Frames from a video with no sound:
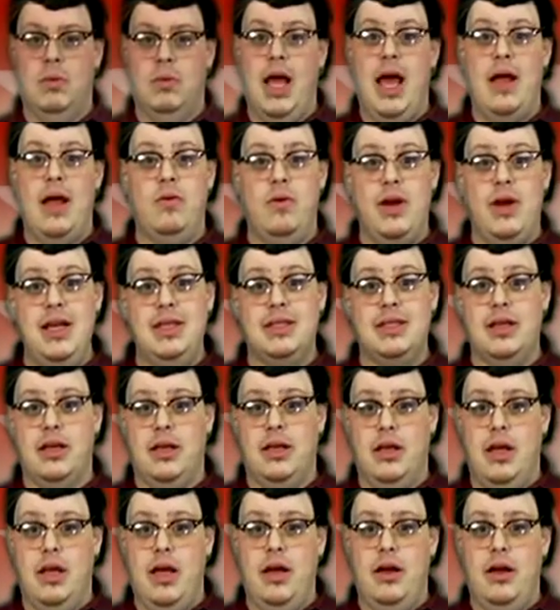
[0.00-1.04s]
In
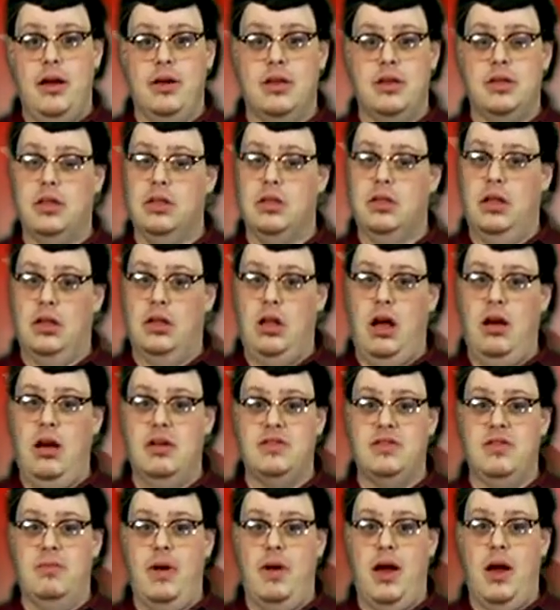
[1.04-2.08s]
recent years, the
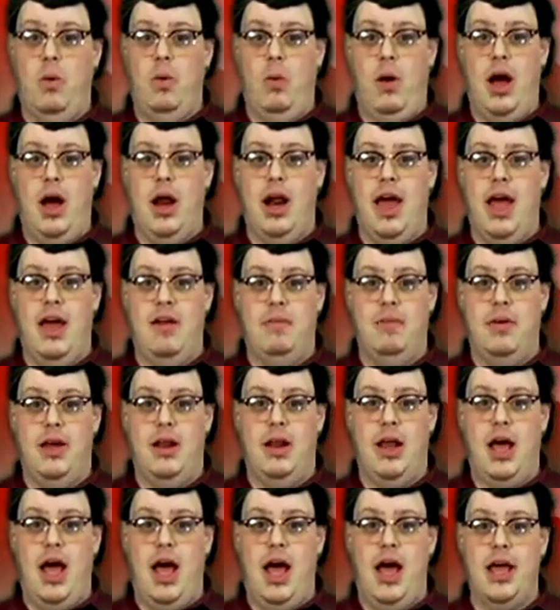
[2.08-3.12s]
laws of marijuana have been,
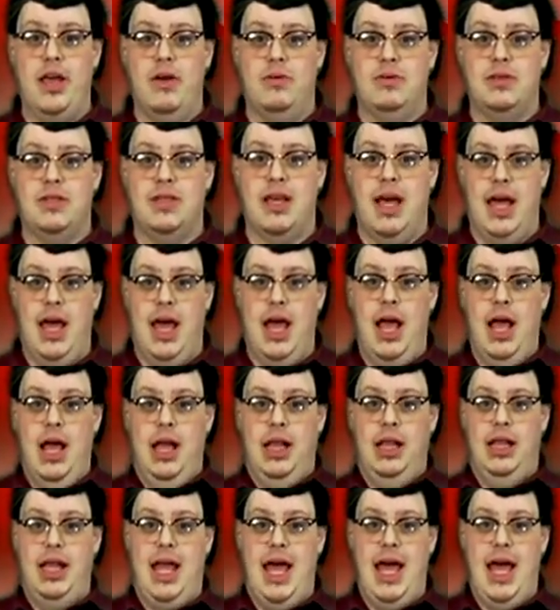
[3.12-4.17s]
how you say,
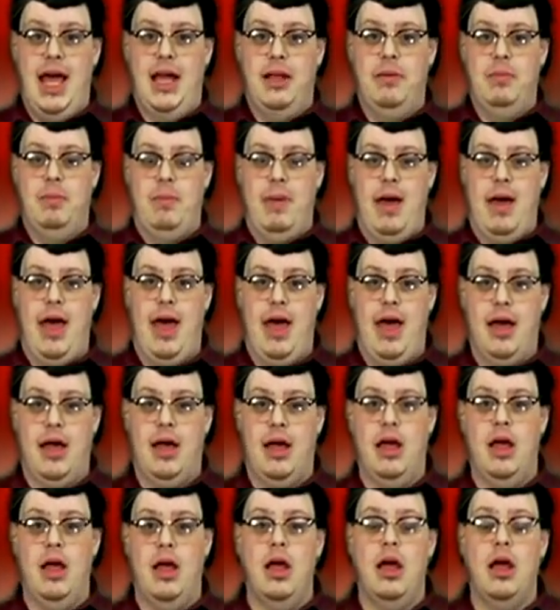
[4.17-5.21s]
laid back.
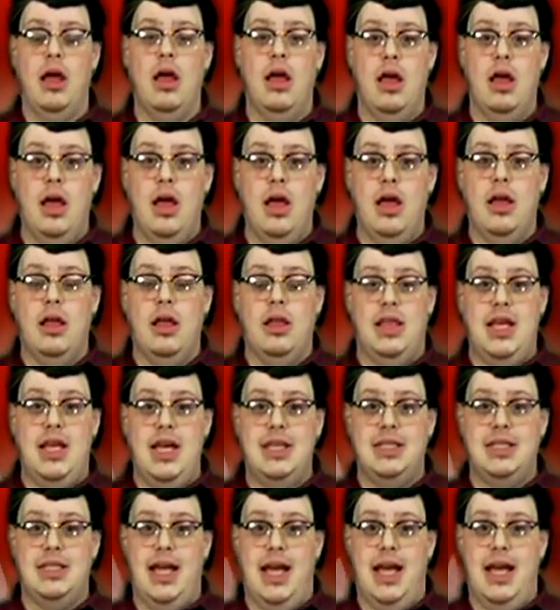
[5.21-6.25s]

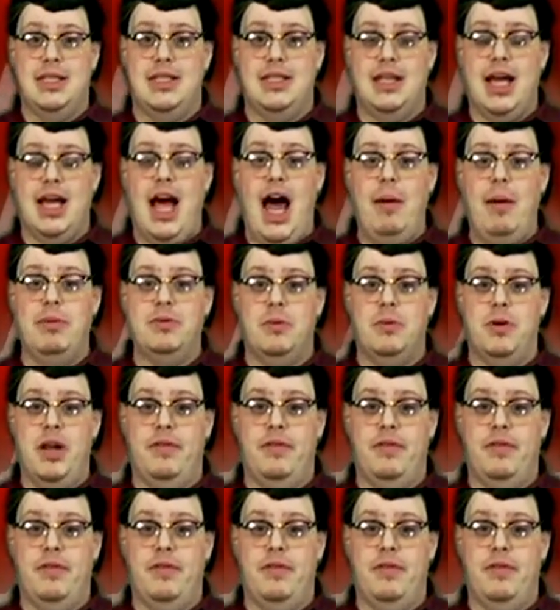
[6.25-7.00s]
These days, the cops won't